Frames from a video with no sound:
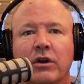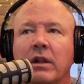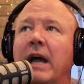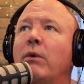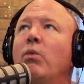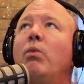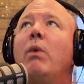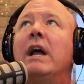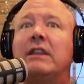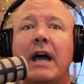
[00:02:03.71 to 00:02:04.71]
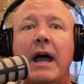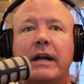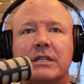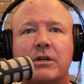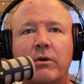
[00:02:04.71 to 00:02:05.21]
You're like, what the
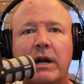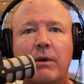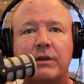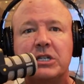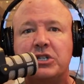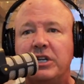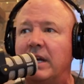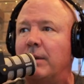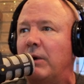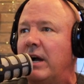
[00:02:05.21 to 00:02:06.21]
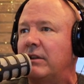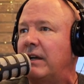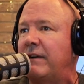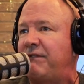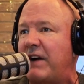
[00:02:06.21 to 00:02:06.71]
heck is going on with this GM? Why aren't
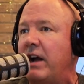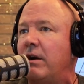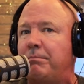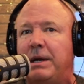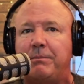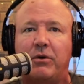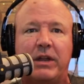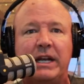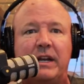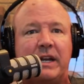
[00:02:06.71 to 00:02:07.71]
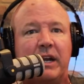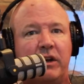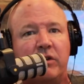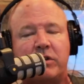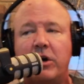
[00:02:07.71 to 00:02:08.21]
they firing people? They need to get a
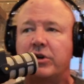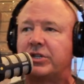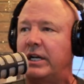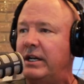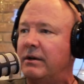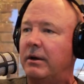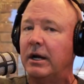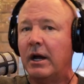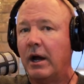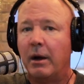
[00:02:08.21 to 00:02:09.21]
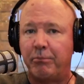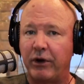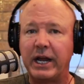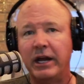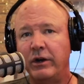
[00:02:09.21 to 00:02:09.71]
new coach. They need to
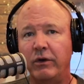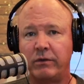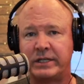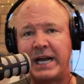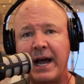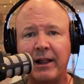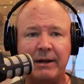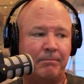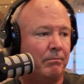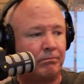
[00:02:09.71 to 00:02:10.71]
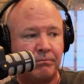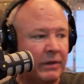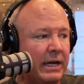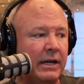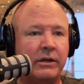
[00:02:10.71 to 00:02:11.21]
bring in new talent.
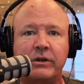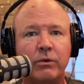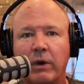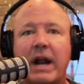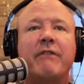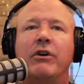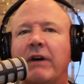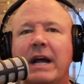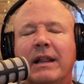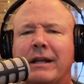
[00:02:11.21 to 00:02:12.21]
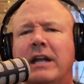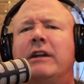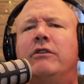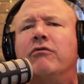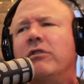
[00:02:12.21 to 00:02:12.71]
They need to do whatever, right? Like they
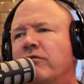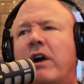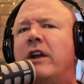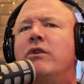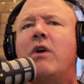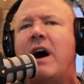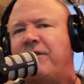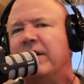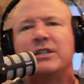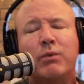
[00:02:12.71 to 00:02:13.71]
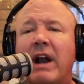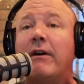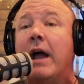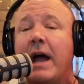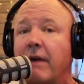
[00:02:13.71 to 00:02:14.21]
need to run a new offense,
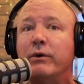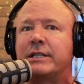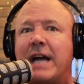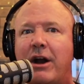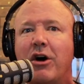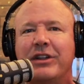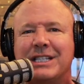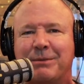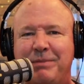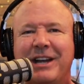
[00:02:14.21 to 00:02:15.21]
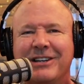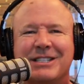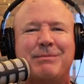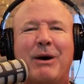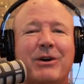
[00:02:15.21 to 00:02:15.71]
whatever. Everyone's got all these
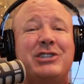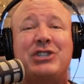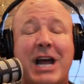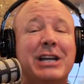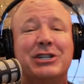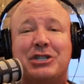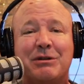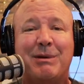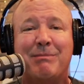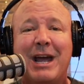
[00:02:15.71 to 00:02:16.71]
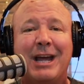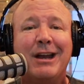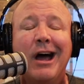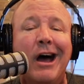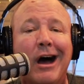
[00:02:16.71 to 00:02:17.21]
opinions about what changes should be
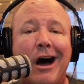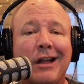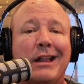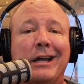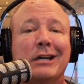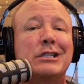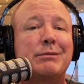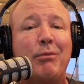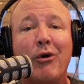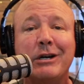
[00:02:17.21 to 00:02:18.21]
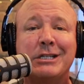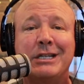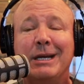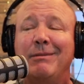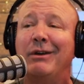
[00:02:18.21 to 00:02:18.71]
made on like a sports
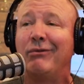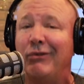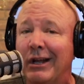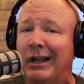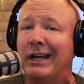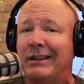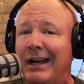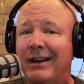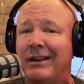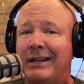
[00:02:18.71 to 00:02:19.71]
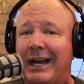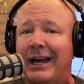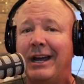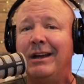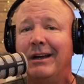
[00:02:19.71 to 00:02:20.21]
team that really, at the end of the
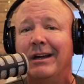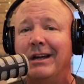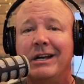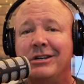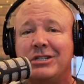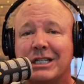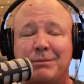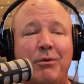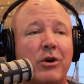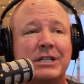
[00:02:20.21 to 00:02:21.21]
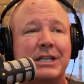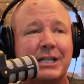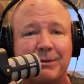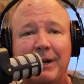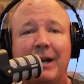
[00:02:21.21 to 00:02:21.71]
day, is just sports and
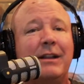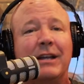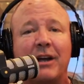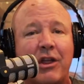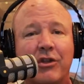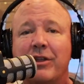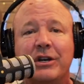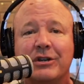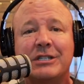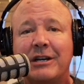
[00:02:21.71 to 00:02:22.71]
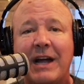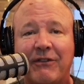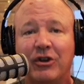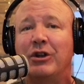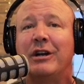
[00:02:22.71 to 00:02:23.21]
doesn't mean anything other than your Sunday
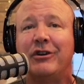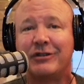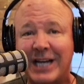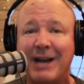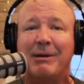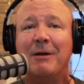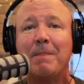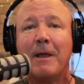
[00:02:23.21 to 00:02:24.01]
afternoon entertainment.